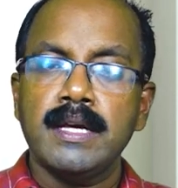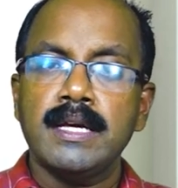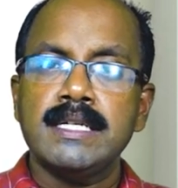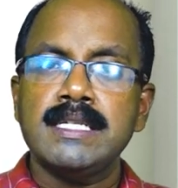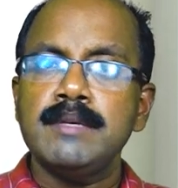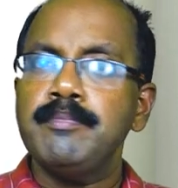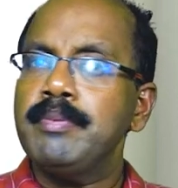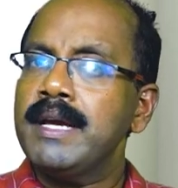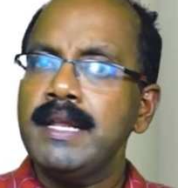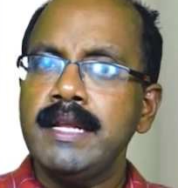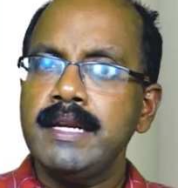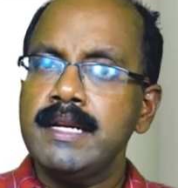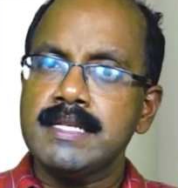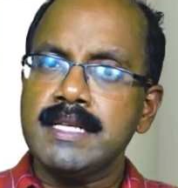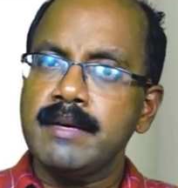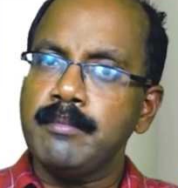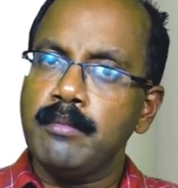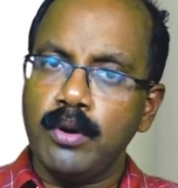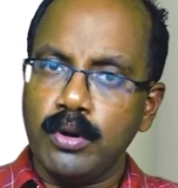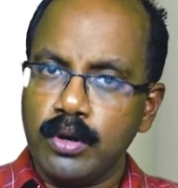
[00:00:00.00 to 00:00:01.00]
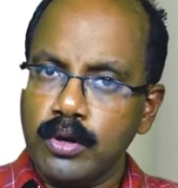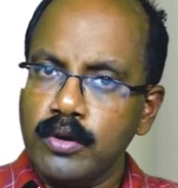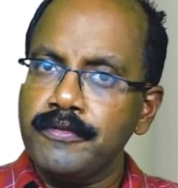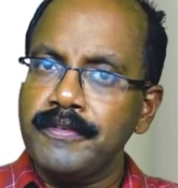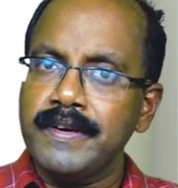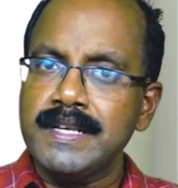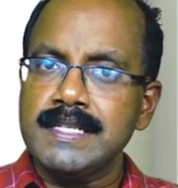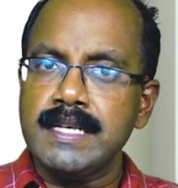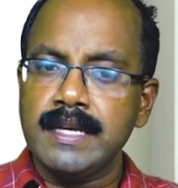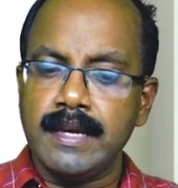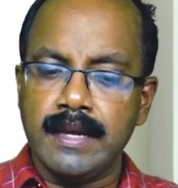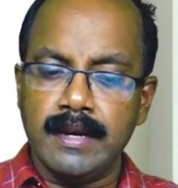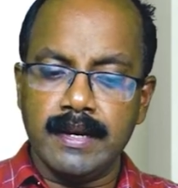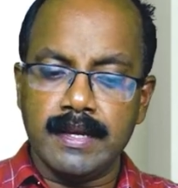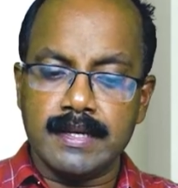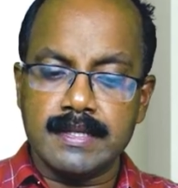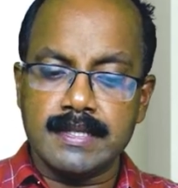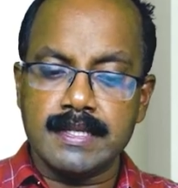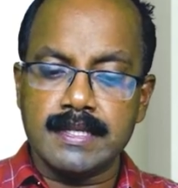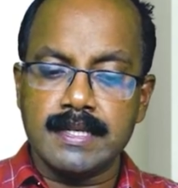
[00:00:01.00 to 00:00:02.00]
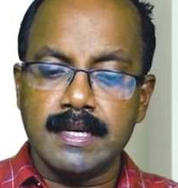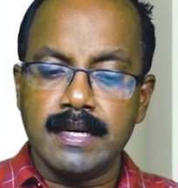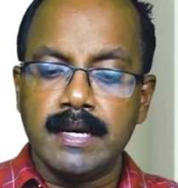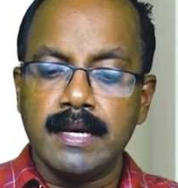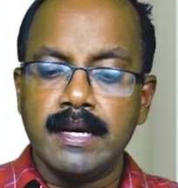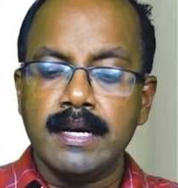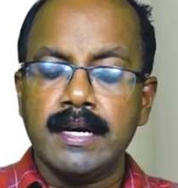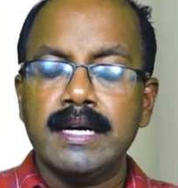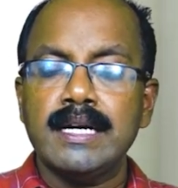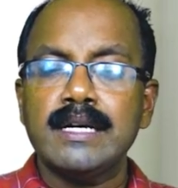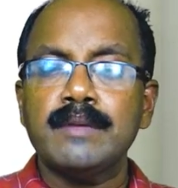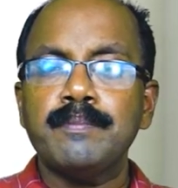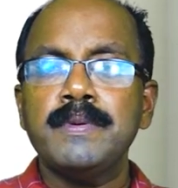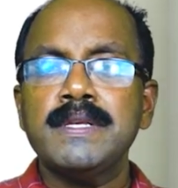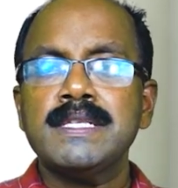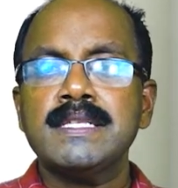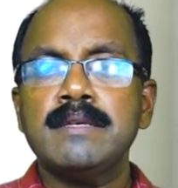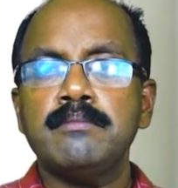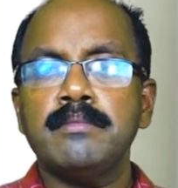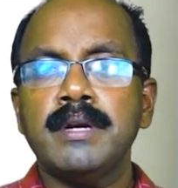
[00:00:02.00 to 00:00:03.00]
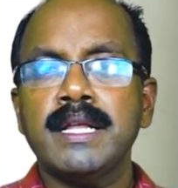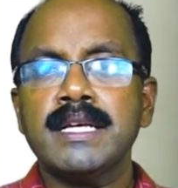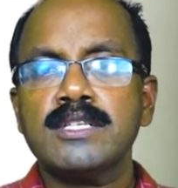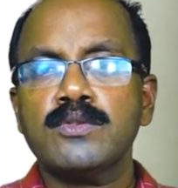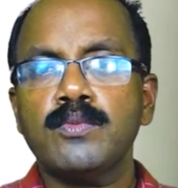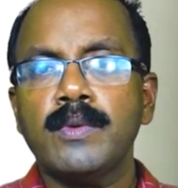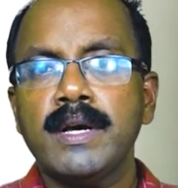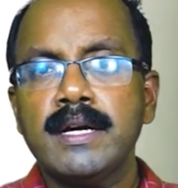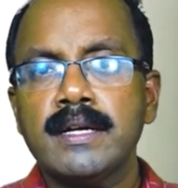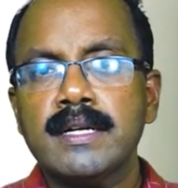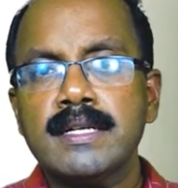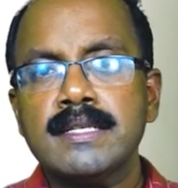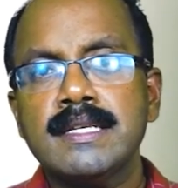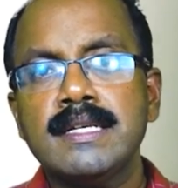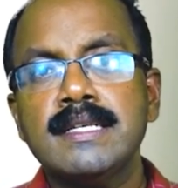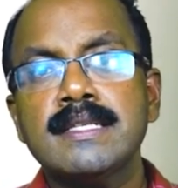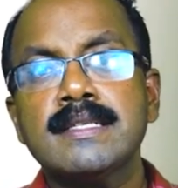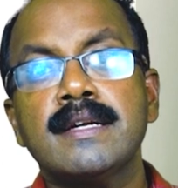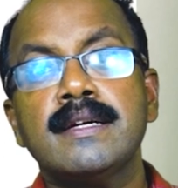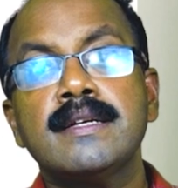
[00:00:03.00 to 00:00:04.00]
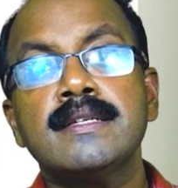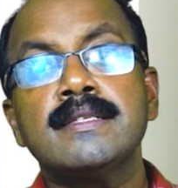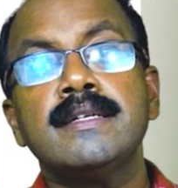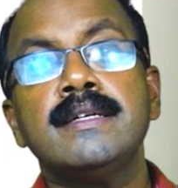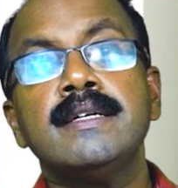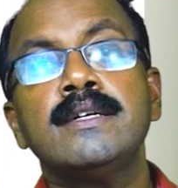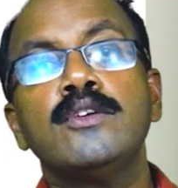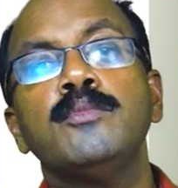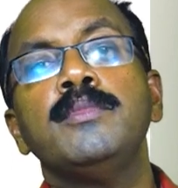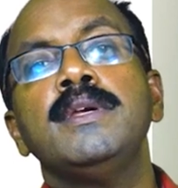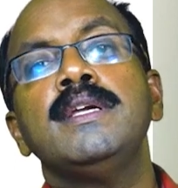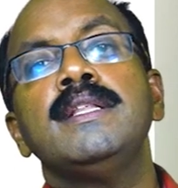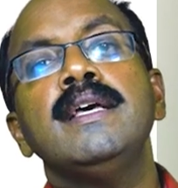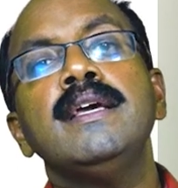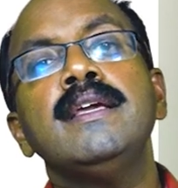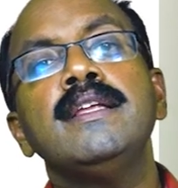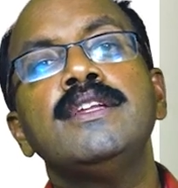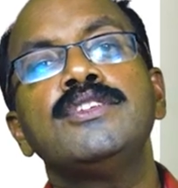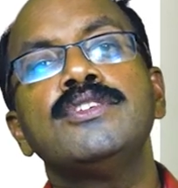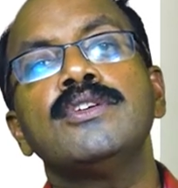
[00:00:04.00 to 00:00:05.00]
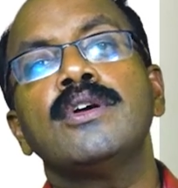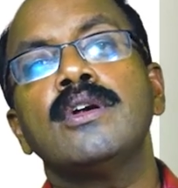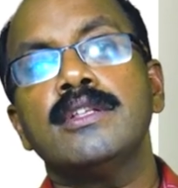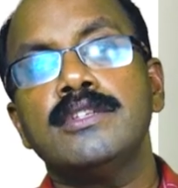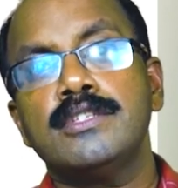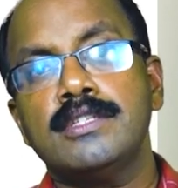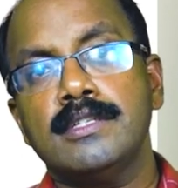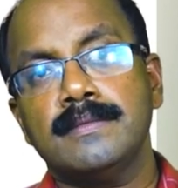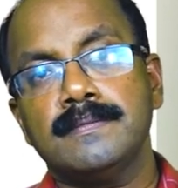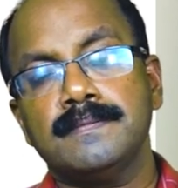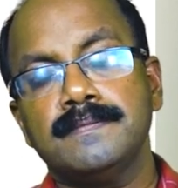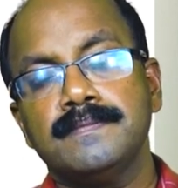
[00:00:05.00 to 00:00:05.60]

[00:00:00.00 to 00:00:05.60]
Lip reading: Typically it is a monophasic illness. Herpes simplex virus is considered to be the etiology.